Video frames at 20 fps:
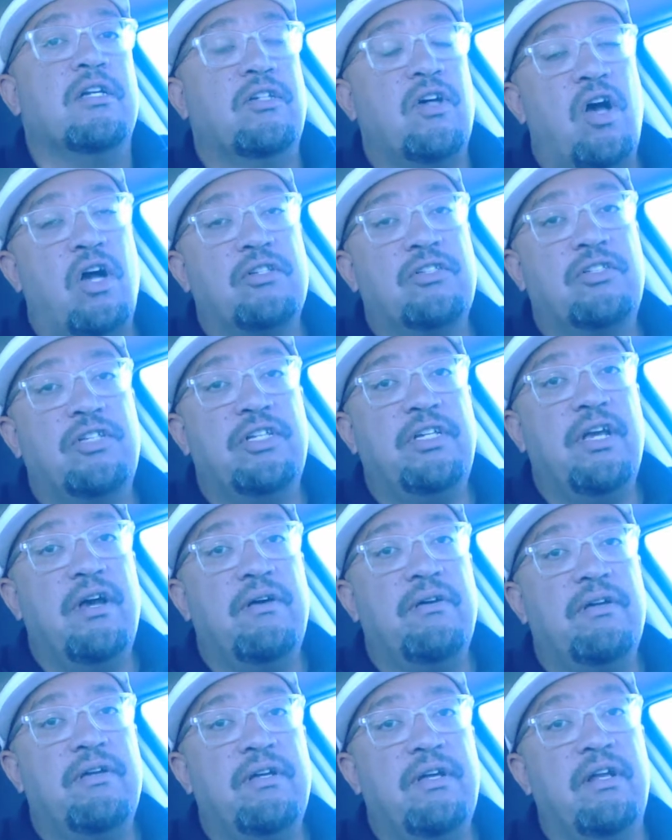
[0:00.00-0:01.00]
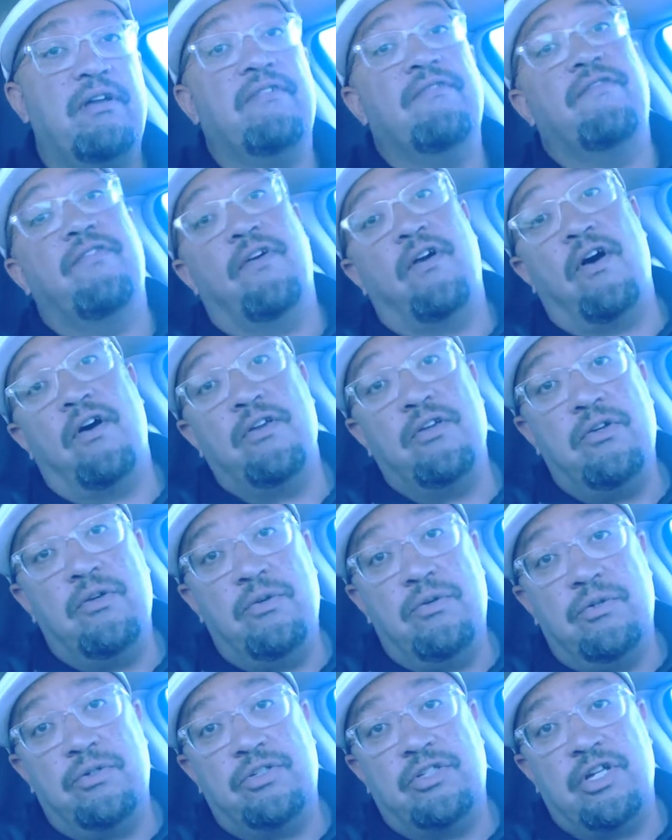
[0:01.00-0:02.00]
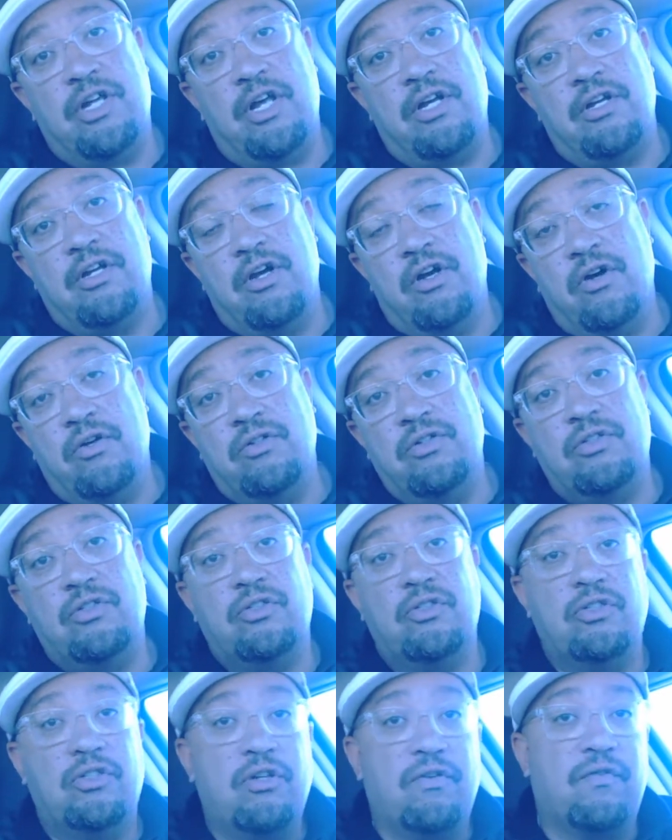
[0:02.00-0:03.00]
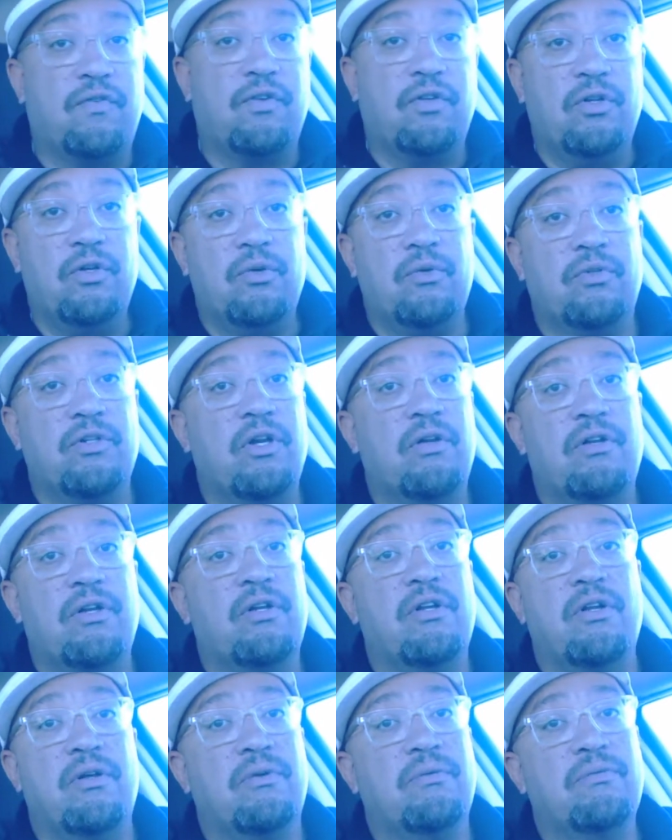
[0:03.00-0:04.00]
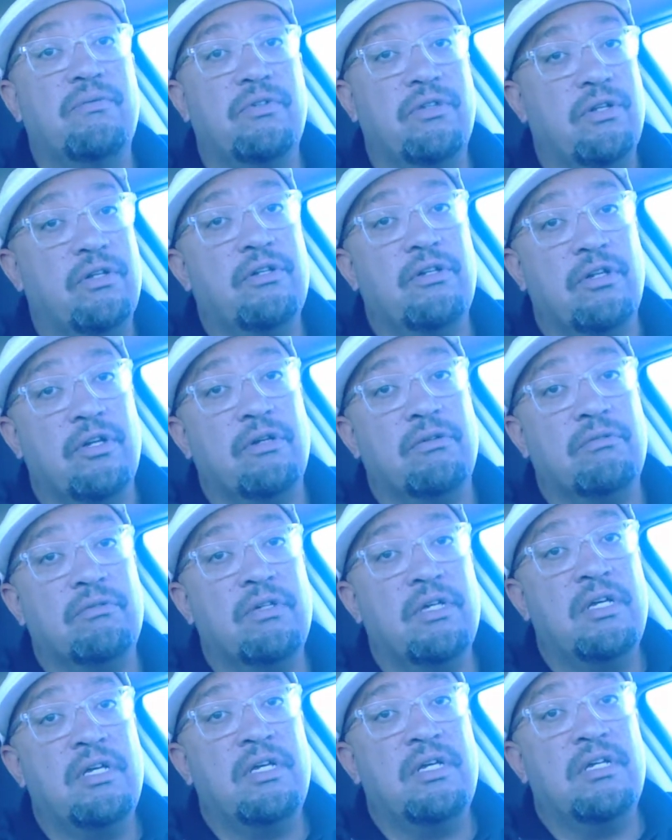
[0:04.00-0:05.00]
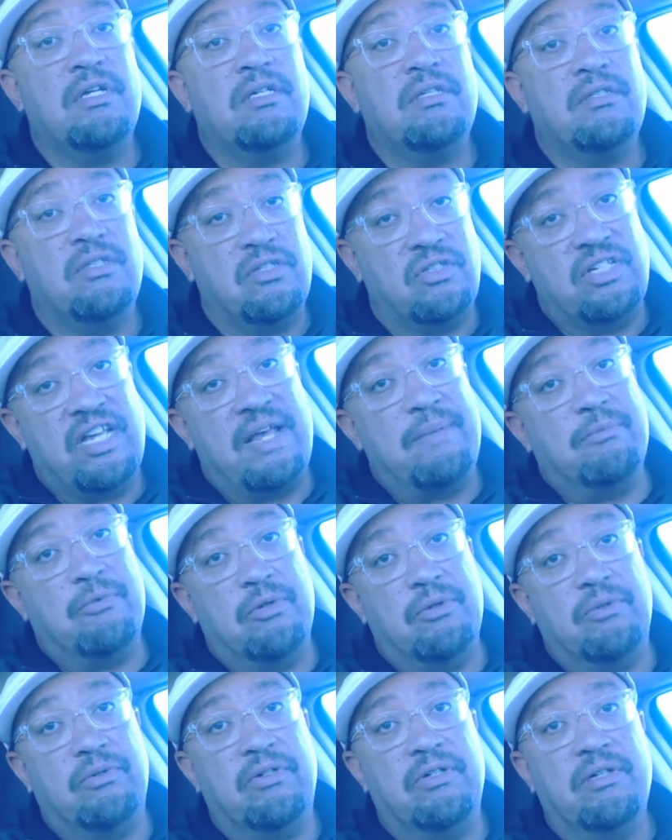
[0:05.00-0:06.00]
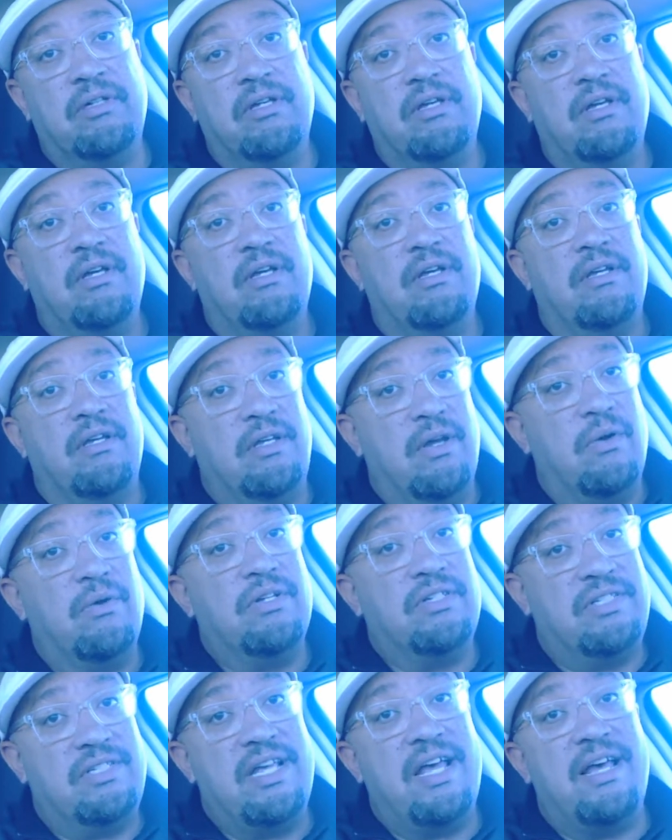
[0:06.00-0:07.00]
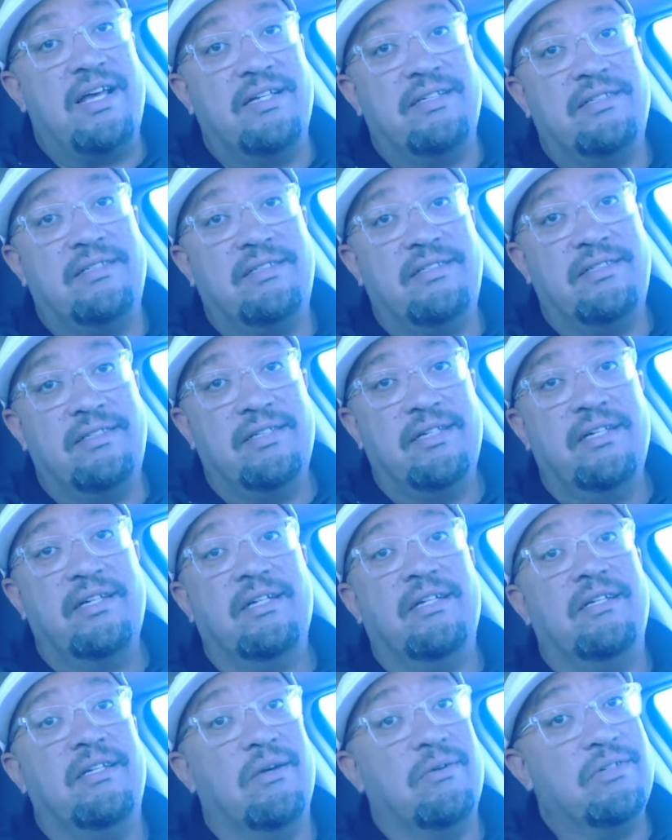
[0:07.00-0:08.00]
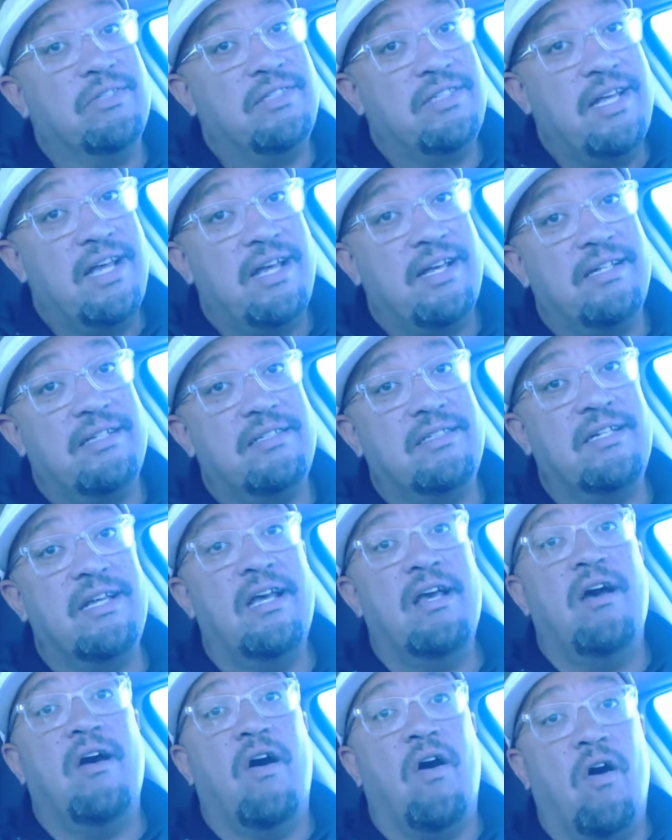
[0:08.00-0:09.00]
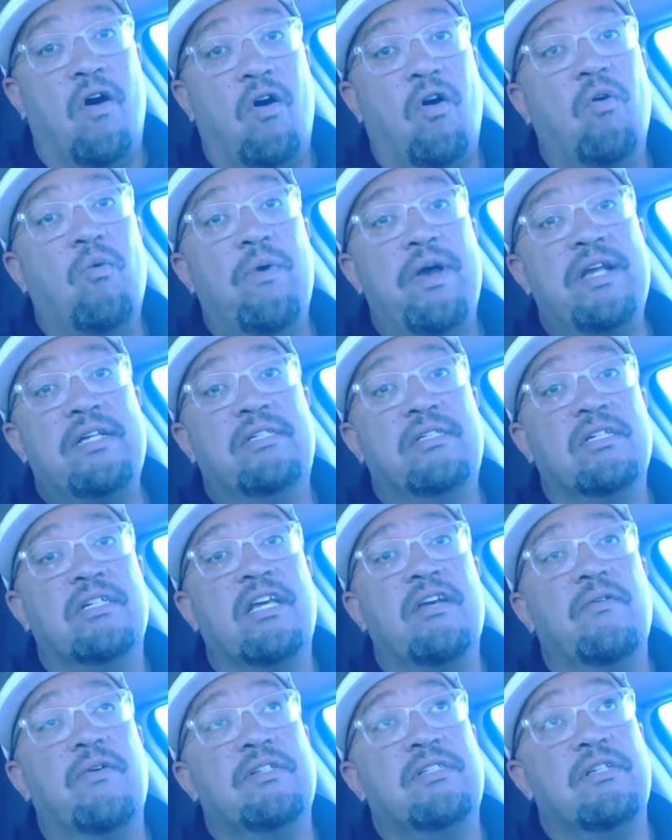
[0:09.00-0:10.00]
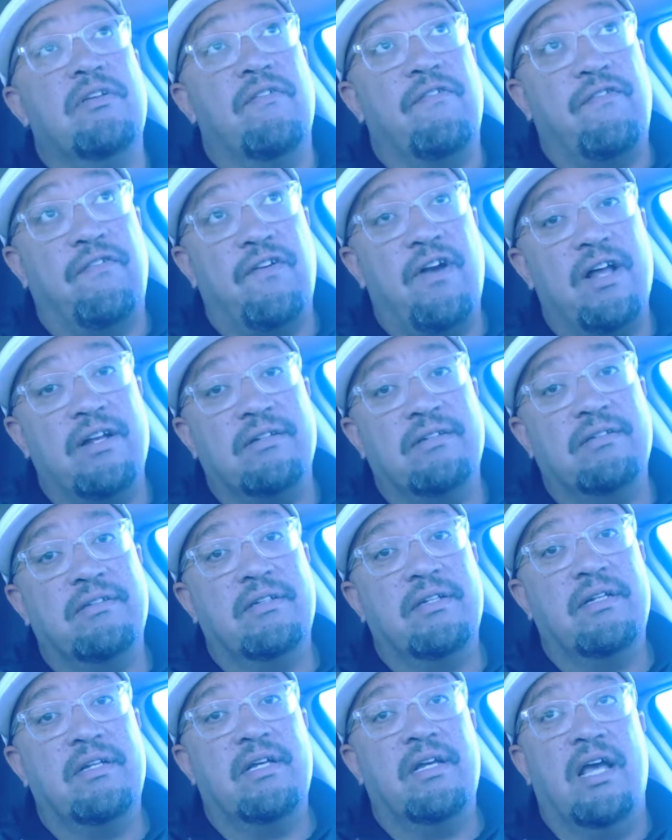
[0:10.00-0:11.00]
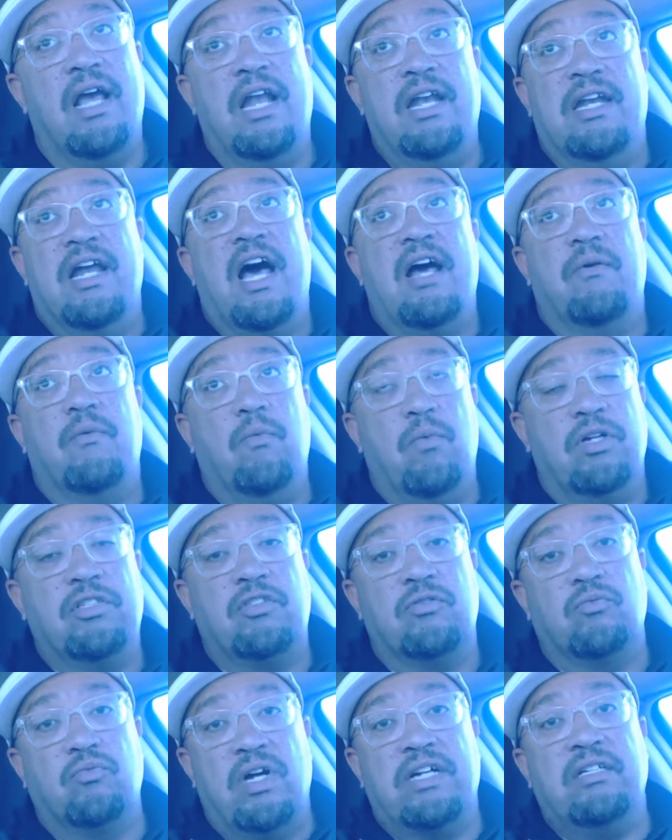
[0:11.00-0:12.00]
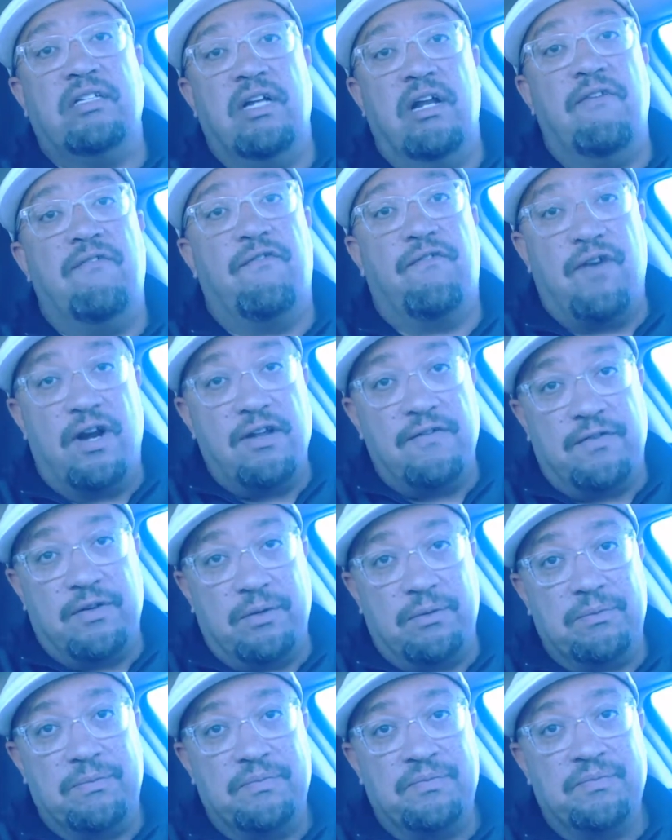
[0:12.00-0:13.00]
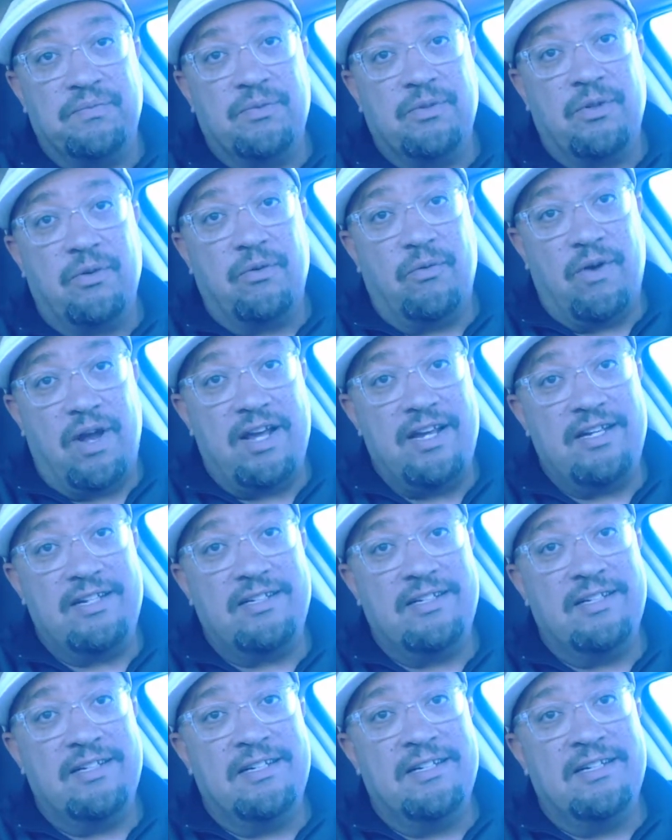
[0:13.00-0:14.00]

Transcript: talks to Yoda, and for all you who are saying, no, this is a different Luke. No. It's the same Luke. Yoda says, always looking what's in front and not what's right in front of you, right?